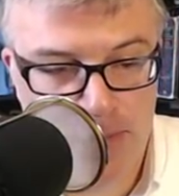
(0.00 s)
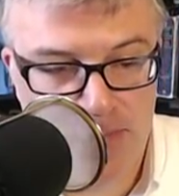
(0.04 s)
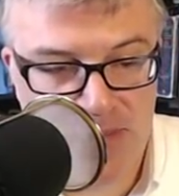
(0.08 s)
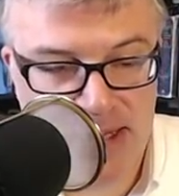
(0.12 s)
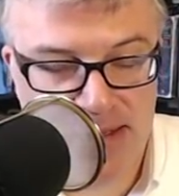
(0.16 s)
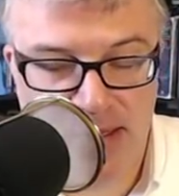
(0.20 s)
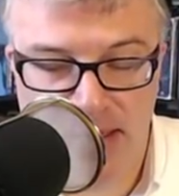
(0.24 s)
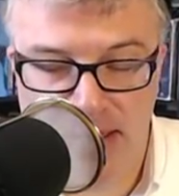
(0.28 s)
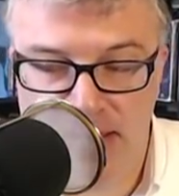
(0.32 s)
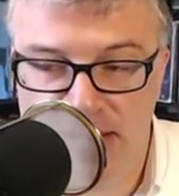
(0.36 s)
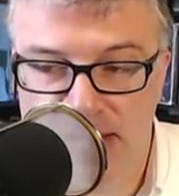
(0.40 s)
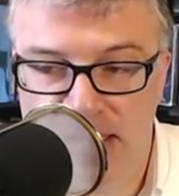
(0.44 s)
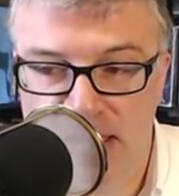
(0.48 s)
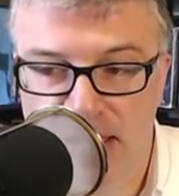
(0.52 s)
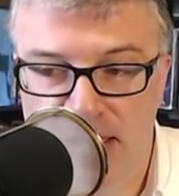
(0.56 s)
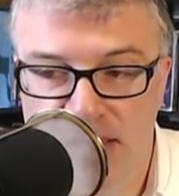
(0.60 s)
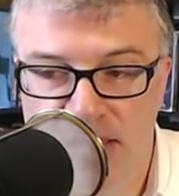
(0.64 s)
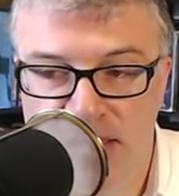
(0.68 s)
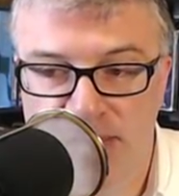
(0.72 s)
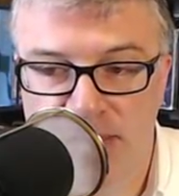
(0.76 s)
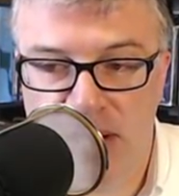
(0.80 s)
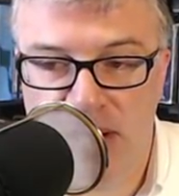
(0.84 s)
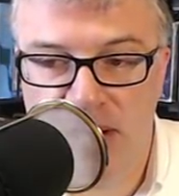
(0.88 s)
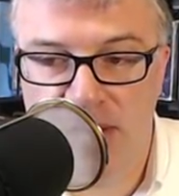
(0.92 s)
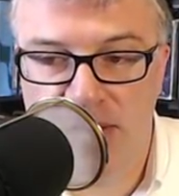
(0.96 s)
It
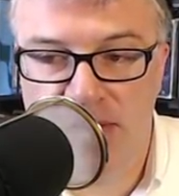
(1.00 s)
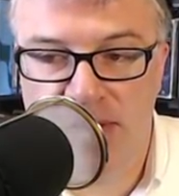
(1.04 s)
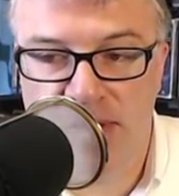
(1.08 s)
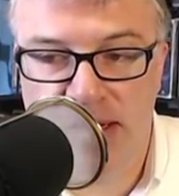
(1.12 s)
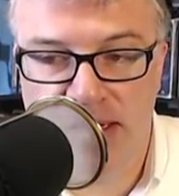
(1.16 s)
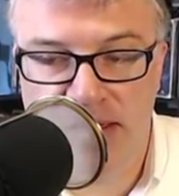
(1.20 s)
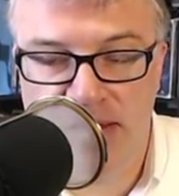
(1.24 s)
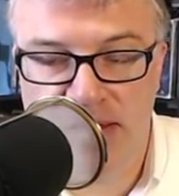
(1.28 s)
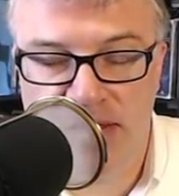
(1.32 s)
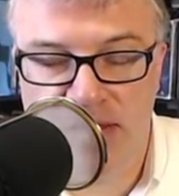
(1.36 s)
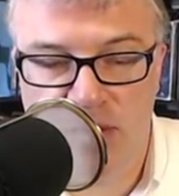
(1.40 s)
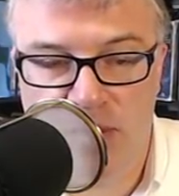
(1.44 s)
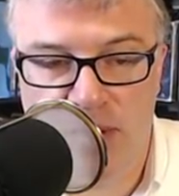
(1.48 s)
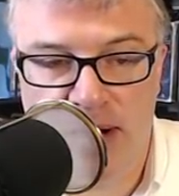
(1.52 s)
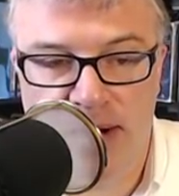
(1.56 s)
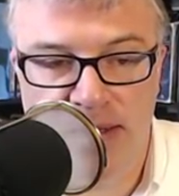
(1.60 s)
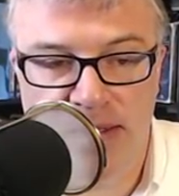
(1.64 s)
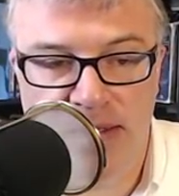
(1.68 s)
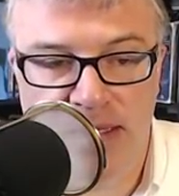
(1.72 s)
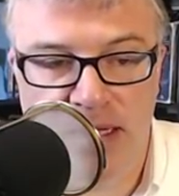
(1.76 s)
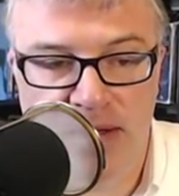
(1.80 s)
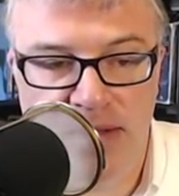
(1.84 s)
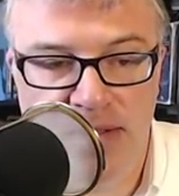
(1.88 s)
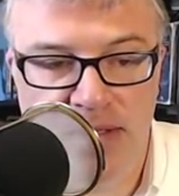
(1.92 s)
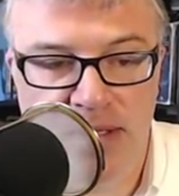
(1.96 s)

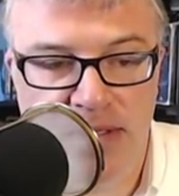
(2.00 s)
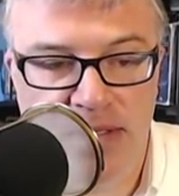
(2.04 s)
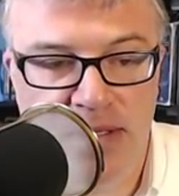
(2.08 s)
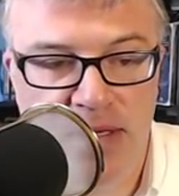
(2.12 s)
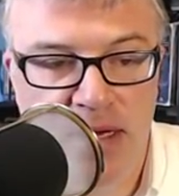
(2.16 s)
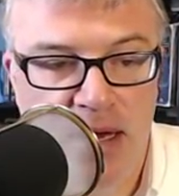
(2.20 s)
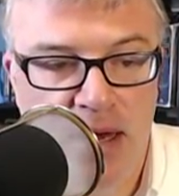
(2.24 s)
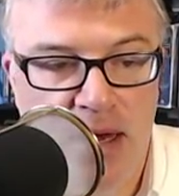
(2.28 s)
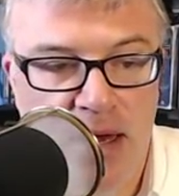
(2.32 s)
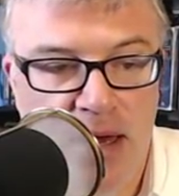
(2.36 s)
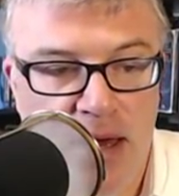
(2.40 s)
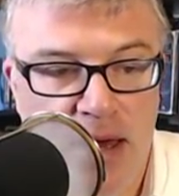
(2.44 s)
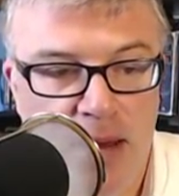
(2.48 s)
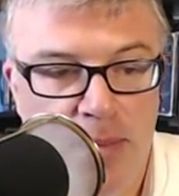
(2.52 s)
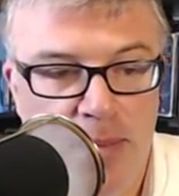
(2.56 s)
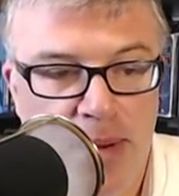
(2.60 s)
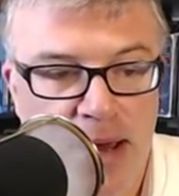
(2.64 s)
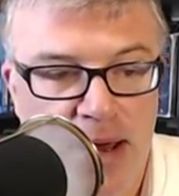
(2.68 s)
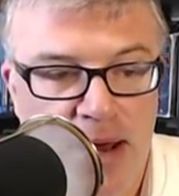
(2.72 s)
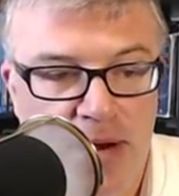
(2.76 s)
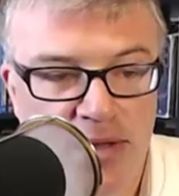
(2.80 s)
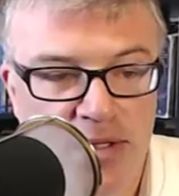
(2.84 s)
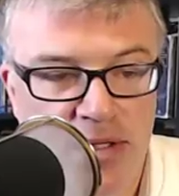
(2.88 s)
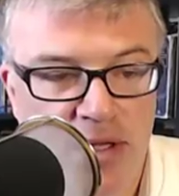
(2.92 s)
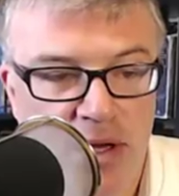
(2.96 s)
tells us
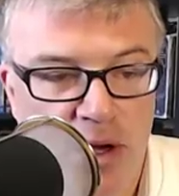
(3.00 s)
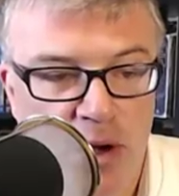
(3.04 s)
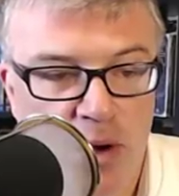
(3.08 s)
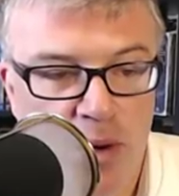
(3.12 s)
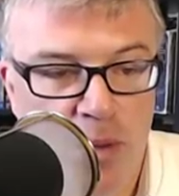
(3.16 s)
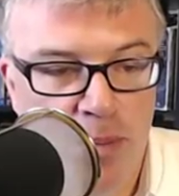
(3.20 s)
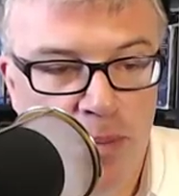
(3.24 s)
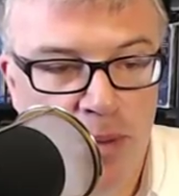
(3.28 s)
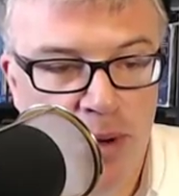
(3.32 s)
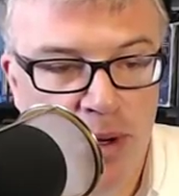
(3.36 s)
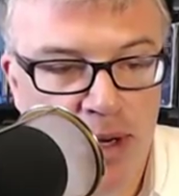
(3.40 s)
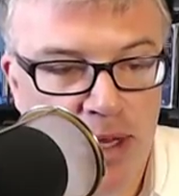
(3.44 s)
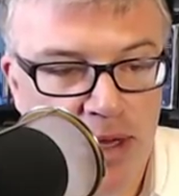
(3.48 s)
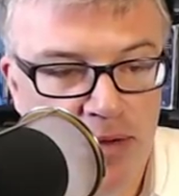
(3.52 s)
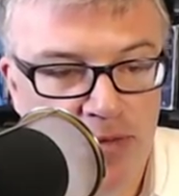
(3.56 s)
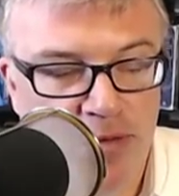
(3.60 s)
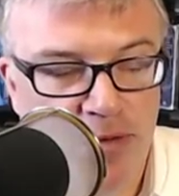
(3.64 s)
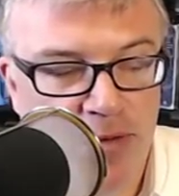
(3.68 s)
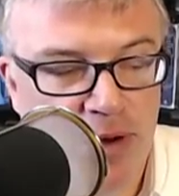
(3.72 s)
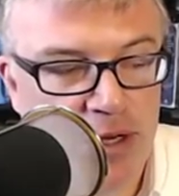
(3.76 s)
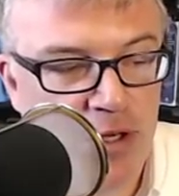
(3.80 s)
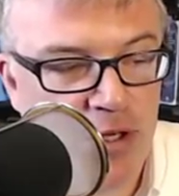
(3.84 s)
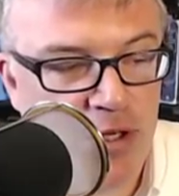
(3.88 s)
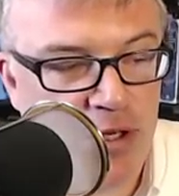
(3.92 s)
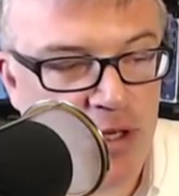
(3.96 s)
about putting
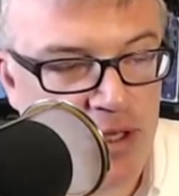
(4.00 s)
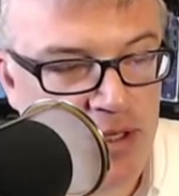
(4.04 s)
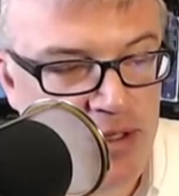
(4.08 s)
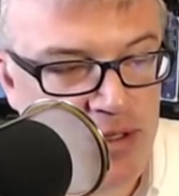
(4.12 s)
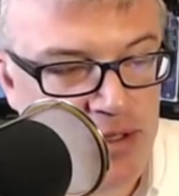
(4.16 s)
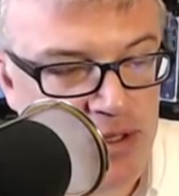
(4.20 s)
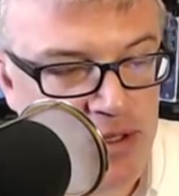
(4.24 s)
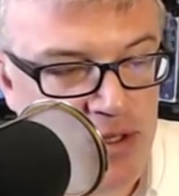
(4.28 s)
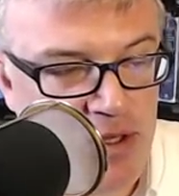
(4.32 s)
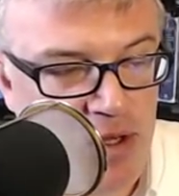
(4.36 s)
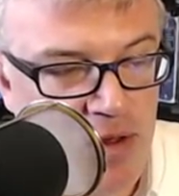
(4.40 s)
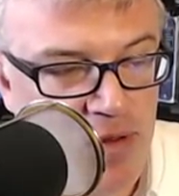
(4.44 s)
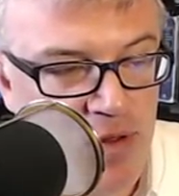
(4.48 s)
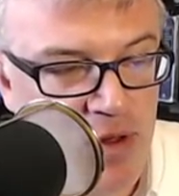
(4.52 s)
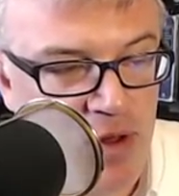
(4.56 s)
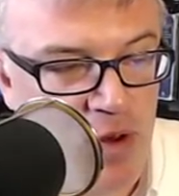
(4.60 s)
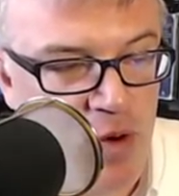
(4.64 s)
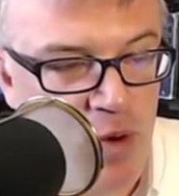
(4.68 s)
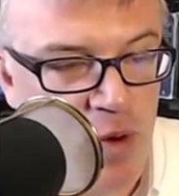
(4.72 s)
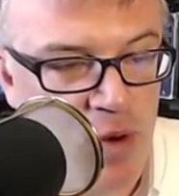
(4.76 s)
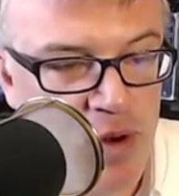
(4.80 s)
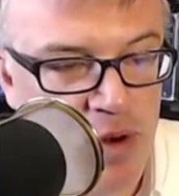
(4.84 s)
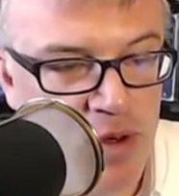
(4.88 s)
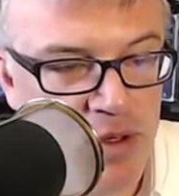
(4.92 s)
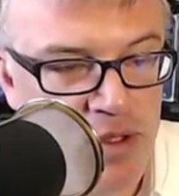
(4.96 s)
fringes on the
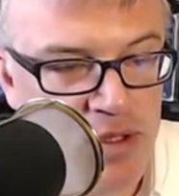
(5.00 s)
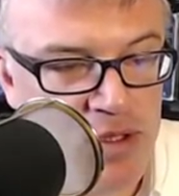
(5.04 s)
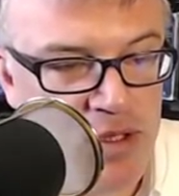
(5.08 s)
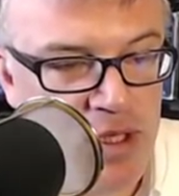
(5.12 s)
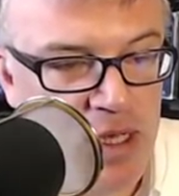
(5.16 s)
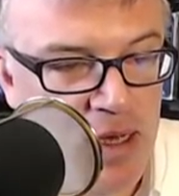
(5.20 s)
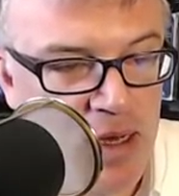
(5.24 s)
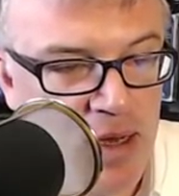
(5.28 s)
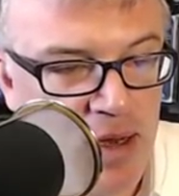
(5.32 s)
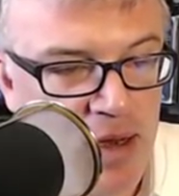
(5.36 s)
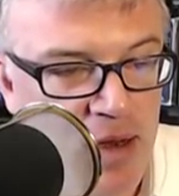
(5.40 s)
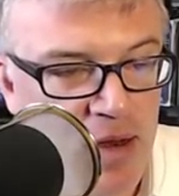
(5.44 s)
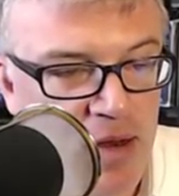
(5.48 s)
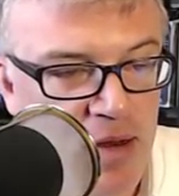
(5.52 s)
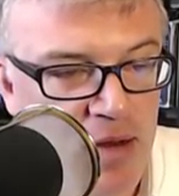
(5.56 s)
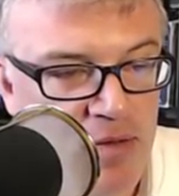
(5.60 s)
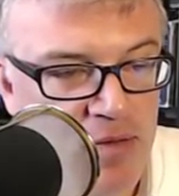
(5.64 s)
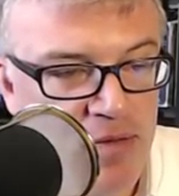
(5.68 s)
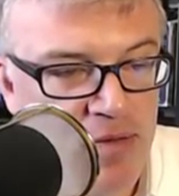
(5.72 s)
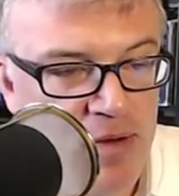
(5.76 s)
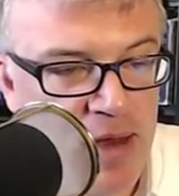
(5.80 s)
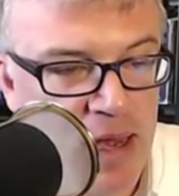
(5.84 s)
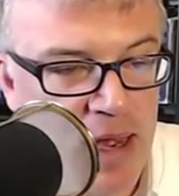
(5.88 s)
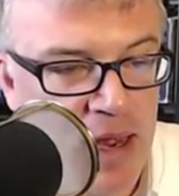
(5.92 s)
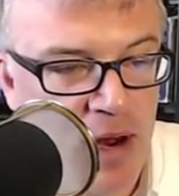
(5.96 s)
corners
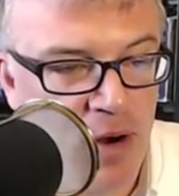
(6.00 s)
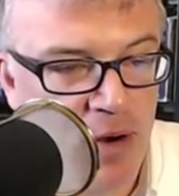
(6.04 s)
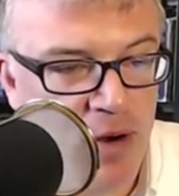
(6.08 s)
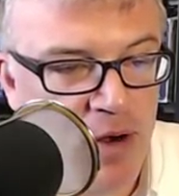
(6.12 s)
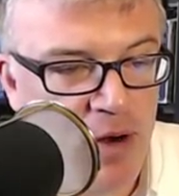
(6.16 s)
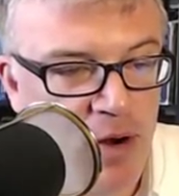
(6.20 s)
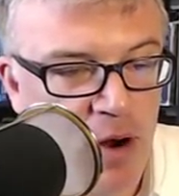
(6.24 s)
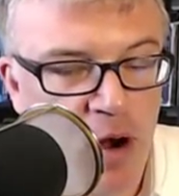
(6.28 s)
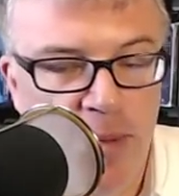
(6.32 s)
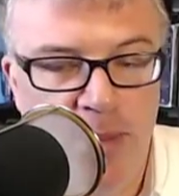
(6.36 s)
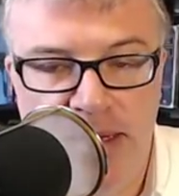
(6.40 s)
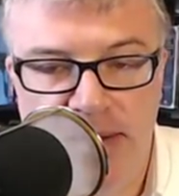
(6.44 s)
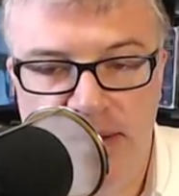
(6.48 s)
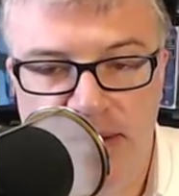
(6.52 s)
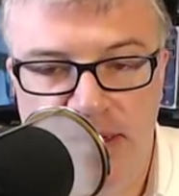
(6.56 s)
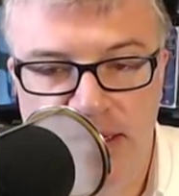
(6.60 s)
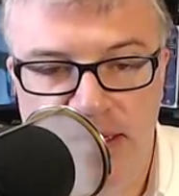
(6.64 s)
of our garment.